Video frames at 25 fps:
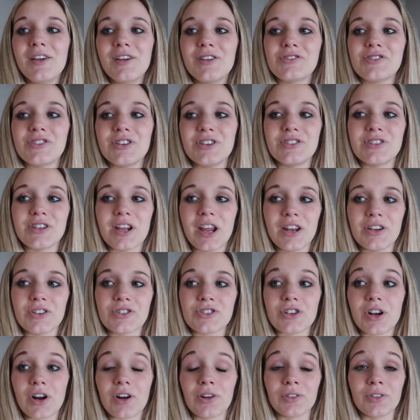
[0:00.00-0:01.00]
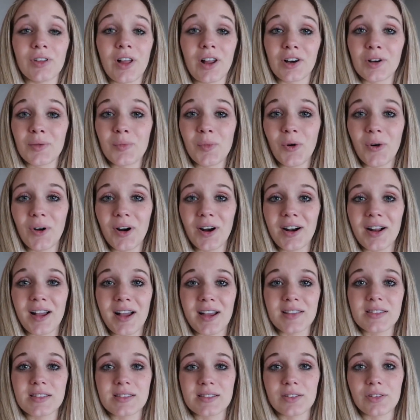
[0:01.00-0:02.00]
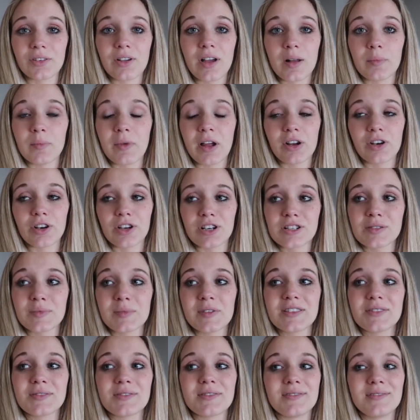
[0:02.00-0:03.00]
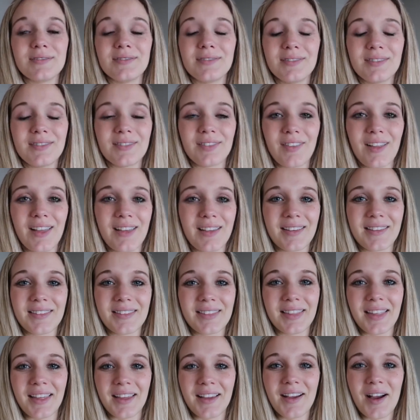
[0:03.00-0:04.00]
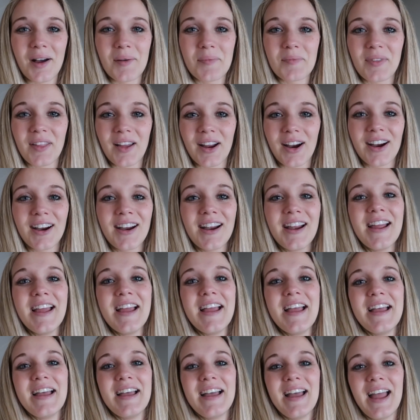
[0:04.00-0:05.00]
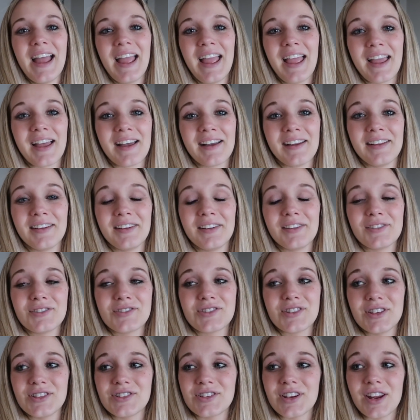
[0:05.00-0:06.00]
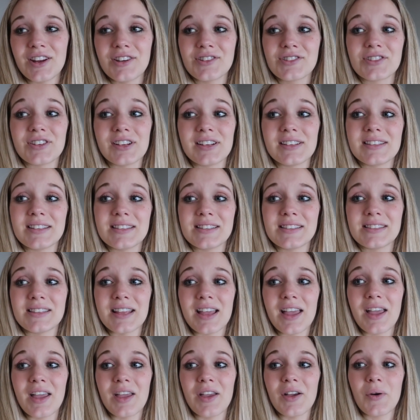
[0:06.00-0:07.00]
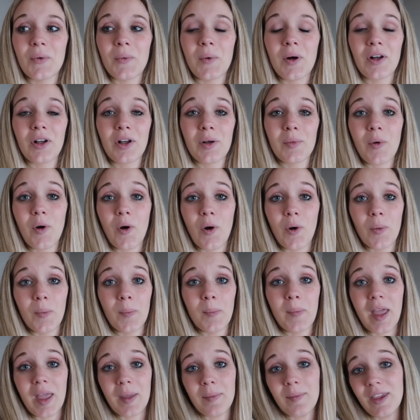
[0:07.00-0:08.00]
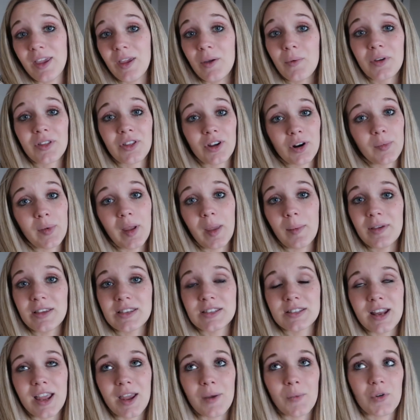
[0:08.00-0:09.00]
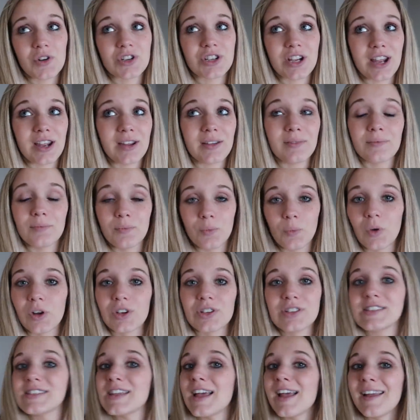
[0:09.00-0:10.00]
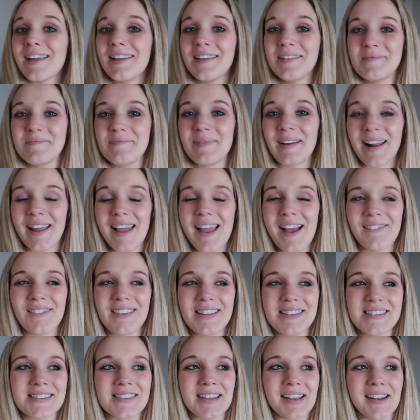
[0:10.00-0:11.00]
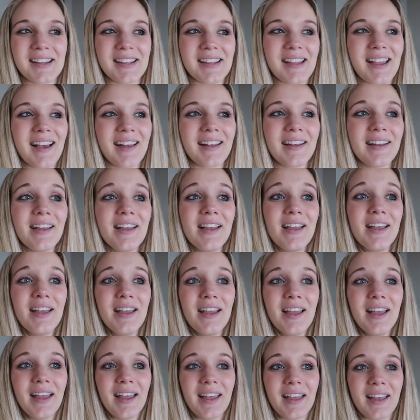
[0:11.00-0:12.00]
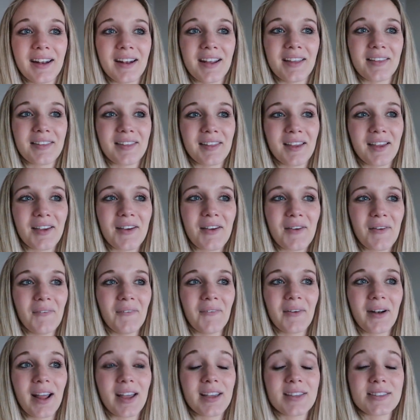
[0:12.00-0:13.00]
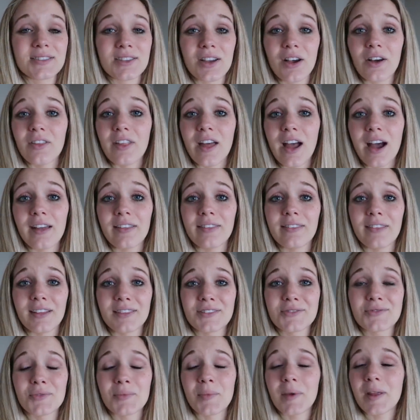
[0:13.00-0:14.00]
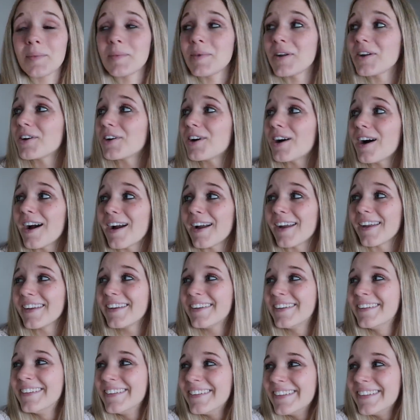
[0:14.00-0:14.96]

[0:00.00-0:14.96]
she changed our letter board. I still had my Christmas like thing up there. And she changed it to say, "Welcome home, baby," with our baby's name, which I will say, but I haven't said it yet. And I think when I saw that, that's what made me cry.